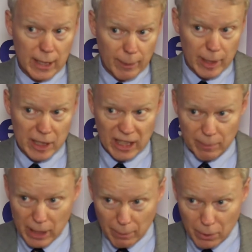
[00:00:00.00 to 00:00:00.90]
statement in
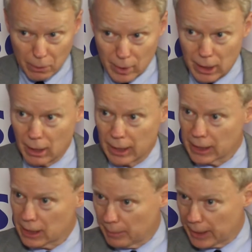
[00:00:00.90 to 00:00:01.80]
September regarding
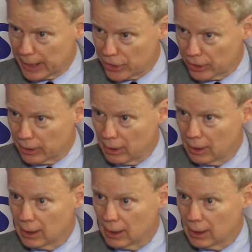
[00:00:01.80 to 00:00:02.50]
intimidation